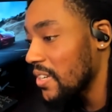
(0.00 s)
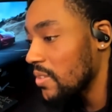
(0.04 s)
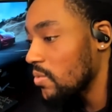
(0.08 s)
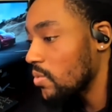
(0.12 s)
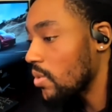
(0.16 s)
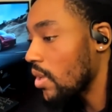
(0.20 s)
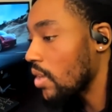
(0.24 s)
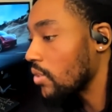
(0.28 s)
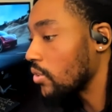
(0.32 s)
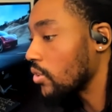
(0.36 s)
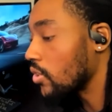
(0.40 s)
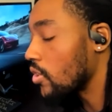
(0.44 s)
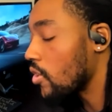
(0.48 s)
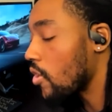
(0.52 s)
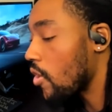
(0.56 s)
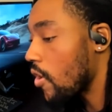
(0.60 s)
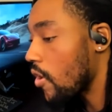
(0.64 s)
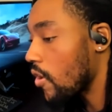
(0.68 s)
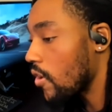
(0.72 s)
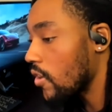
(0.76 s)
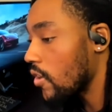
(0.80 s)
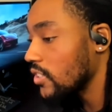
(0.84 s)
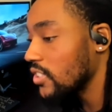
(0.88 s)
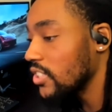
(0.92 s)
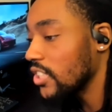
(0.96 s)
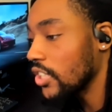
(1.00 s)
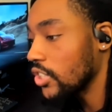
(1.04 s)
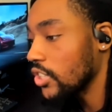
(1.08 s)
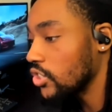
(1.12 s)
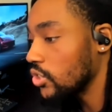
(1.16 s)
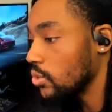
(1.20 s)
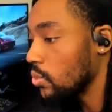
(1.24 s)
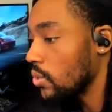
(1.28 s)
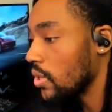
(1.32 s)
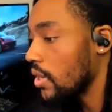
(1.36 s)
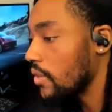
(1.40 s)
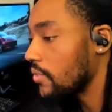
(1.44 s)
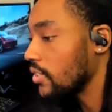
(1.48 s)
while your car takes
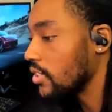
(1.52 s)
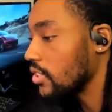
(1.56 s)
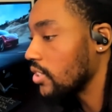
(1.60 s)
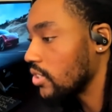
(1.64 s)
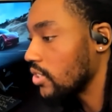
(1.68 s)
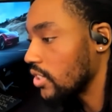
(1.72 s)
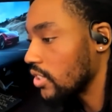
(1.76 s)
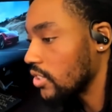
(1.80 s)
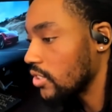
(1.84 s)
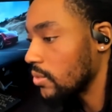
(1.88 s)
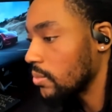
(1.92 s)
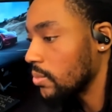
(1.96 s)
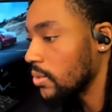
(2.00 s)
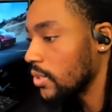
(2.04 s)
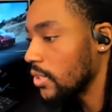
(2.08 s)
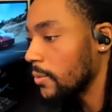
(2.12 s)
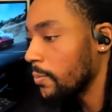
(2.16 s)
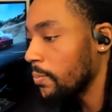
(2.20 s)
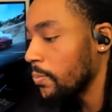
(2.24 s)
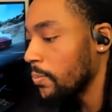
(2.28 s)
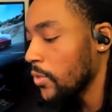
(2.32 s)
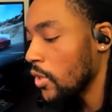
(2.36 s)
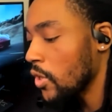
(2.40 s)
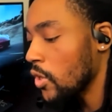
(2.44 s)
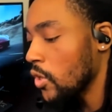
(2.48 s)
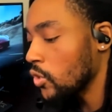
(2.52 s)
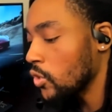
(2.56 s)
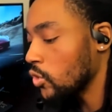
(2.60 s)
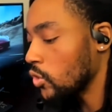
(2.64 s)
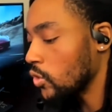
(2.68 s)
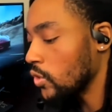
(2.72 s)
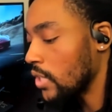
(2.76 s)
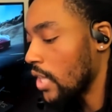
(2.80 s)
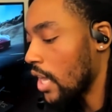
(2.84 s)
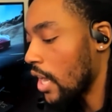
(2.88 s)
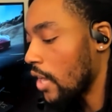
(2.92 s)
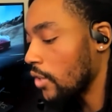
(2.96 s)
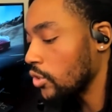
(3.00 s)
you wherever you need to be. So
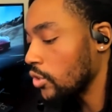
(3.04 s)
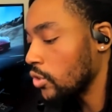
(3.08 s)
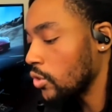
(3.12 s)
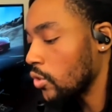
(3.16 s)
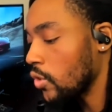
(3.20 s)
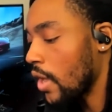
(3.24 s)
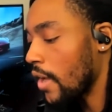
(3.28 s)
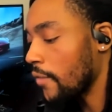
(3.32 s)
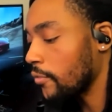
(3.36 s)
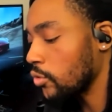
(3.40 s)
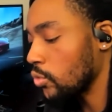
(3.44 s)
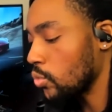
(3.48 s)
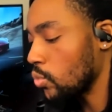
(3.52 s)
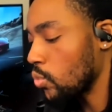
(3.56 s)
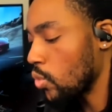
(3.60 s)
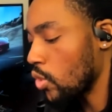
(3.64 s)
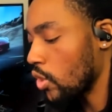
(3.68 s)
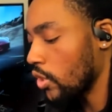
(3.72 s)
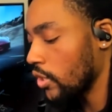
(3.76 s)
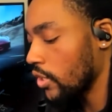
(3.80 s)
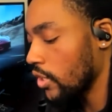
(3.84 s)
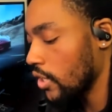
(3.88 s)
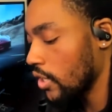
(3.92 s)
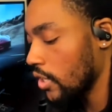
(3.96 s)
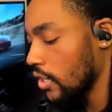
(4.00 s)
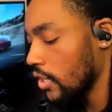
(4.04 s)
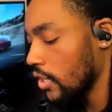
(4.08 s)
now you don't have to work